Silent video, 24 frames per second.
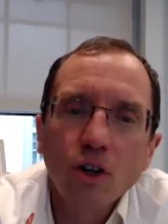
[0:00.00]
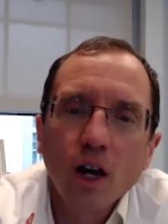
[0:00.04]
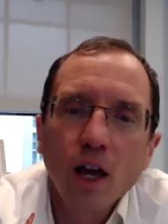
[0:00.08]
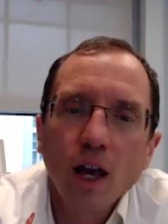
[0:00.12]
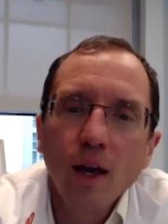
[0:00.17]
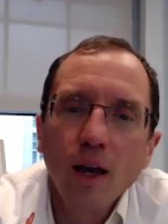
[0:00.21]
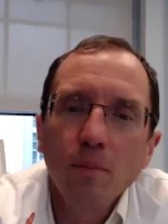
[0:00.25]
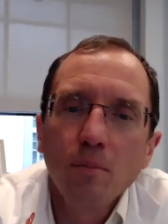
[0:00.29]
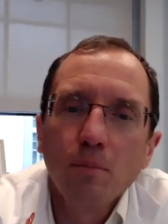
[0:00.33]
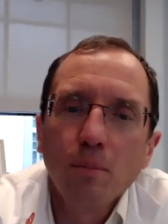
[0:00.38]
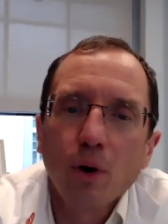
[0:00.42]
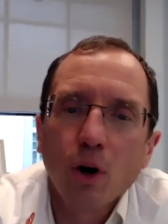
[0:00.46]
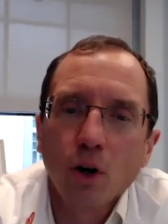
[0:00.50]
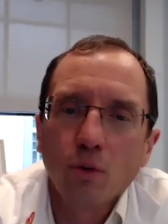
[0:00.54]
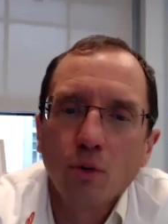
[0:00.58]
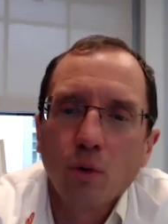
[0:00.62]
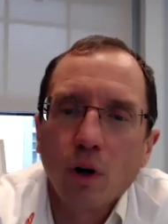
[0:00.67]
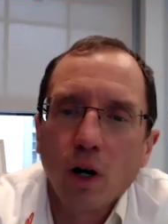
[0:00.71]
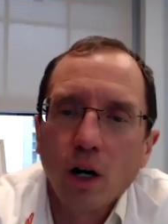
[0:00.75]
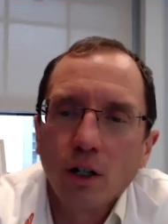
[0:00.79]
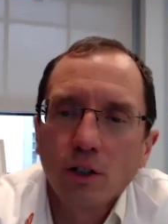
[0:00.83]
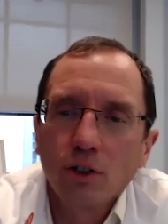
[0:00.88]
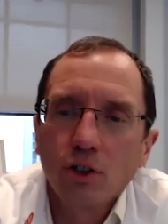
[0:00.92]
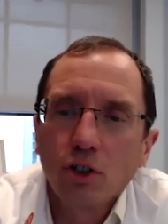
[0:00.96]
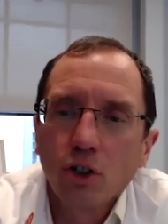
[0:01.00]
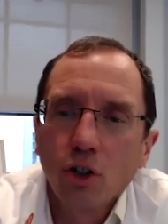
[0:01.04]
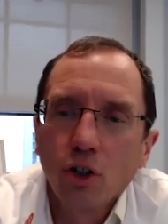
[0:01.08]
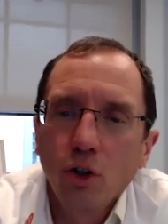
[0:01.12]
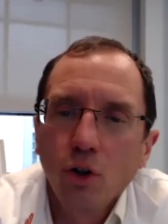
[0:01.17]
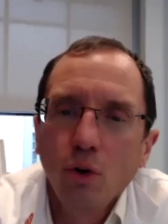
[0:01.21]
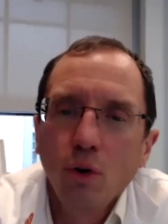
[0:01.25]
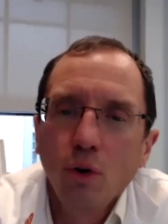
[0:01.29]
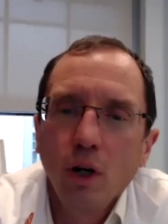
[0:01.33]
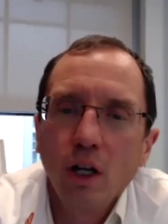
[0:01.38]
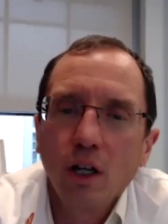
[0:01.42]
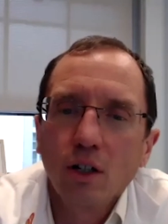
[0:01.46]
Hem Bhardwaj,
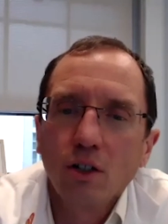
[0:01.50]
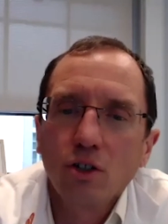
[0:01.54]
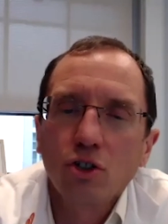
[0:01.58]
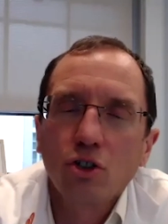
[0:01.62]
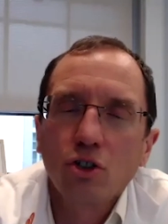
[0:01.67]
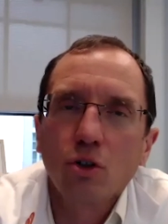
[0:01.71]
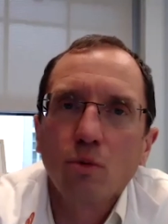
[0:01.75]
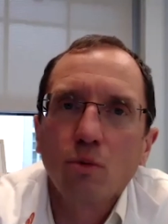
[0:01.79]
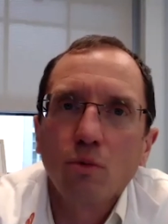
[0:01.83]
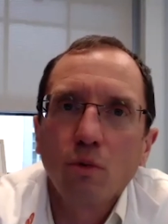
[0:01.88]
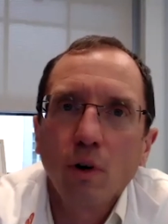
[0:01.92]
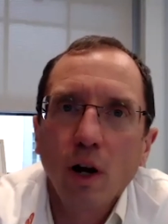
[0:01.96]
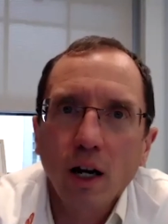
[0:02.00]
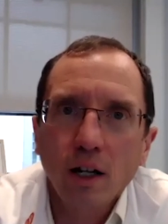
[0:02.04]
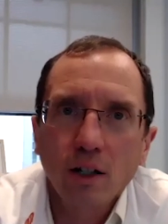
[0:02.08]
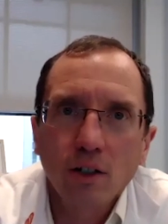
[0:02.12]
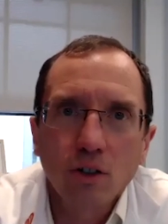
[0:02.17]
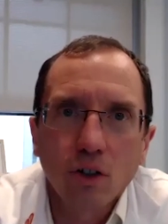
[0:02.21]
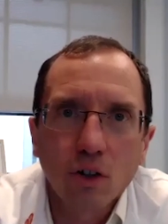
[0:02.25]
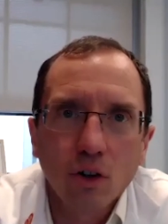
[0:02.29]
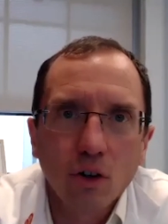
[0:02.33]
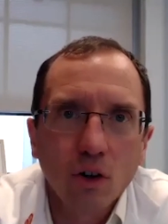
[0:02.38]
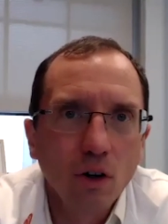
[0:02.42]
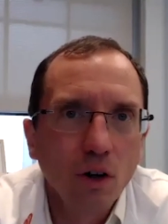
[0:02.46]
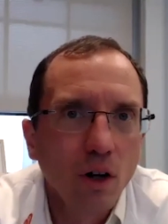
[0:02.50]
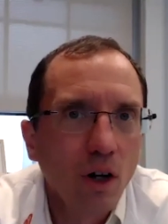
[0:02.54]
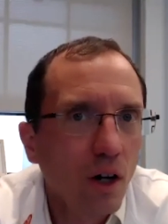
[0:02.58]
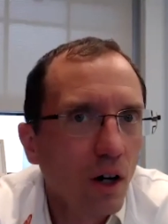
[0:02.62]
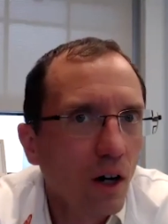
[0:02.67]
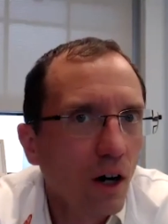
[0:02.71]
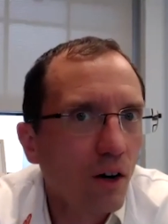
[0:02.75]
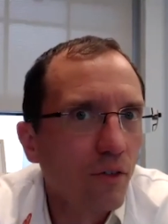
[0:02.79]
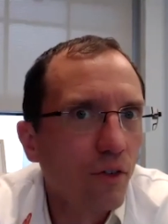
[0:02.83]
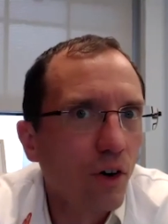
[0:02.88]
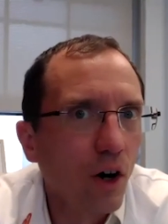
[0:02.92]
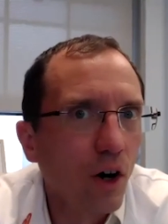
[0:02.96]
who is director
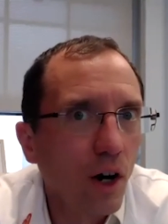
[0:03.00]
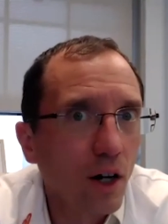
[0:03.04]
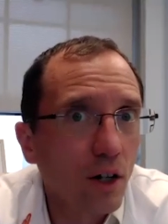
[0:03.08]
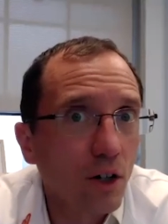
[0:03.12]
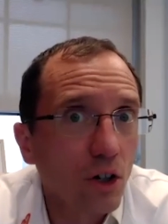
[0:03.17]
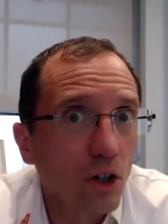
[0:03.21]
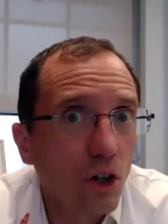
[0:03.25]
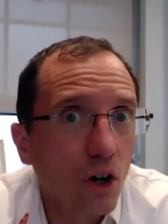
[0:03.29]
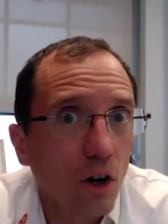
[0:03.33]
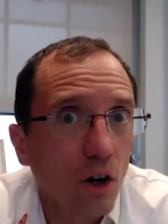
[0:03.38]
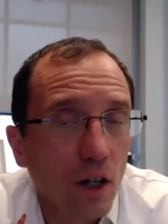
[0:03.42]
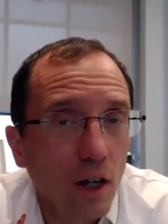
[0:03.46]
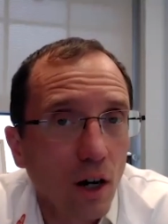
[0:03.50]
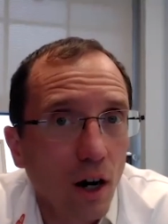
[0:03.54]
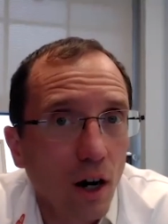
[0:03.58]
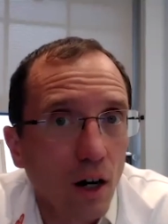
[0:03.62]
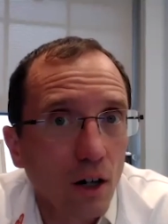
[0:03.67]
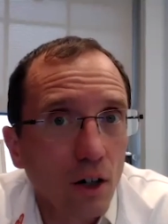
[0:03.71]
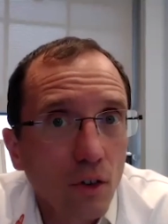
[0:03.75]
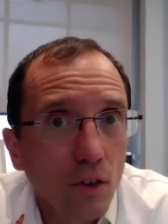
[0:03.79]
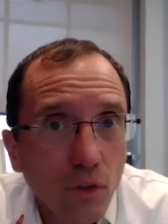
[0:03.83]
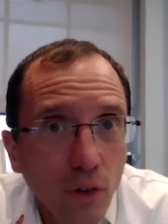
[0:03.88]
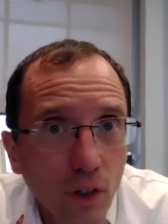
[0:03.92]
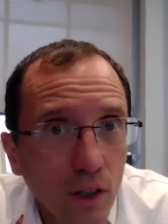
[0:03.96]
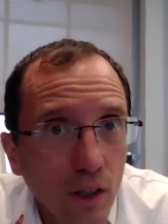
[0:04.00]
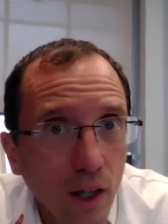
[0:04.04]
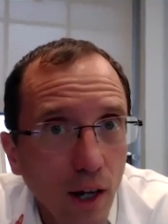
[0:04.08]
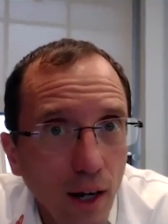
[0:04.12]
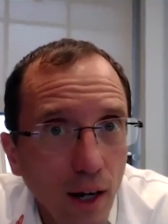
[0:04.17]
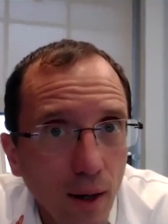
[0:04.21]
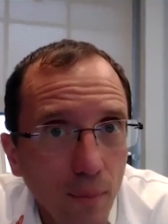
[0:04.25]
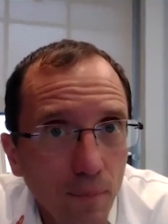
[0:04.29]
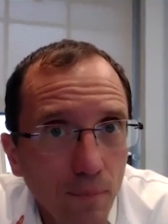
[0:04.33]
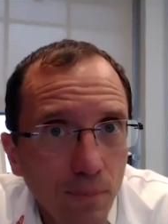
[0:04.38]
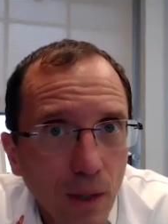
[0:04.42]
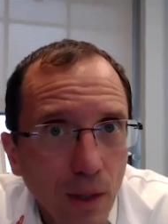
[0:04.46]
of our echocardiography
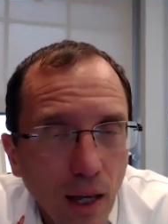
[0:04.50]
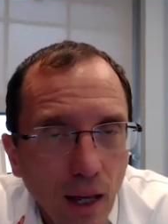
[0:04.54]
lab